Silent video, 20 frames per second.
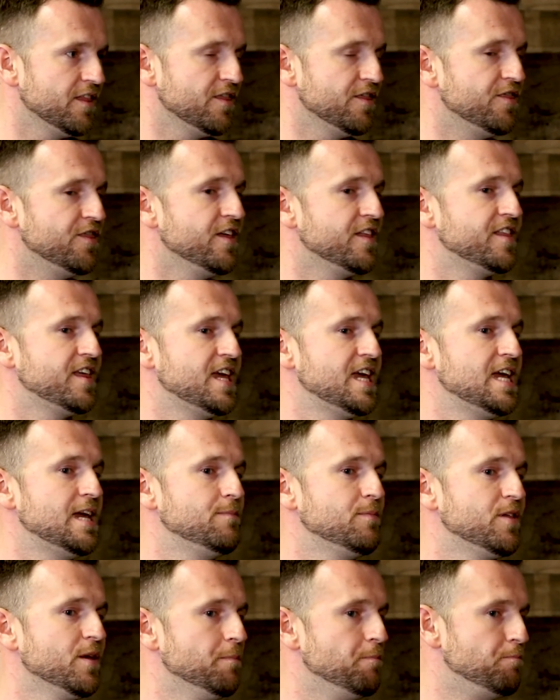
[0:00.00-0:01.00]
the
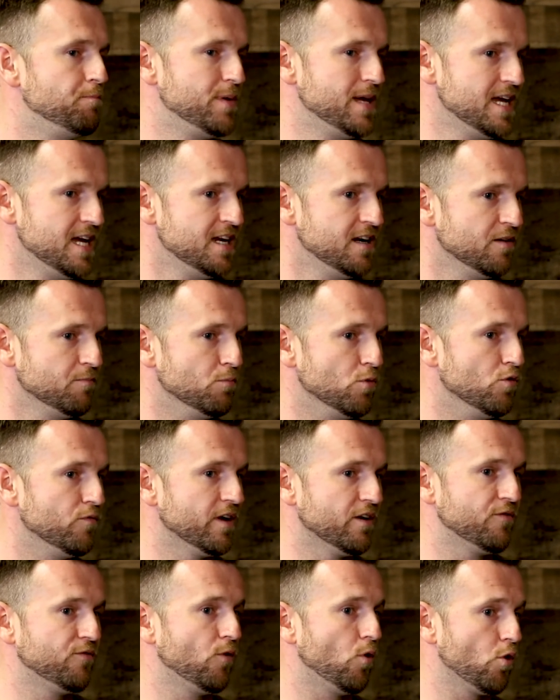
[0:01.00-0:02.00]
team to beat
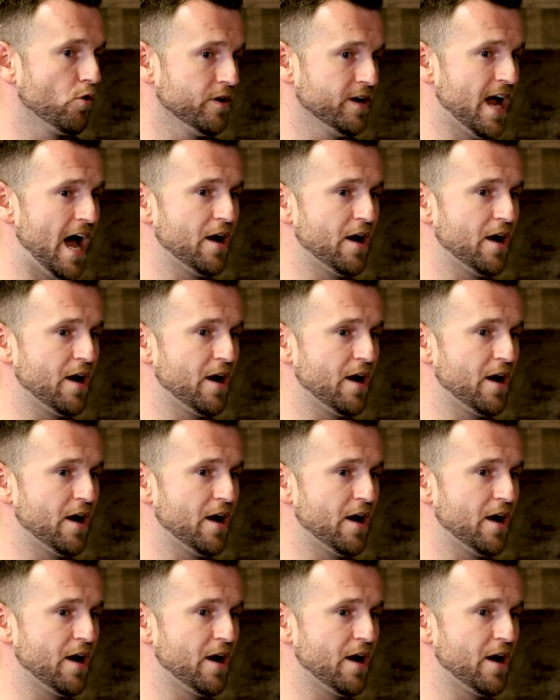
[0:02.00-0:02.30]
moving forward,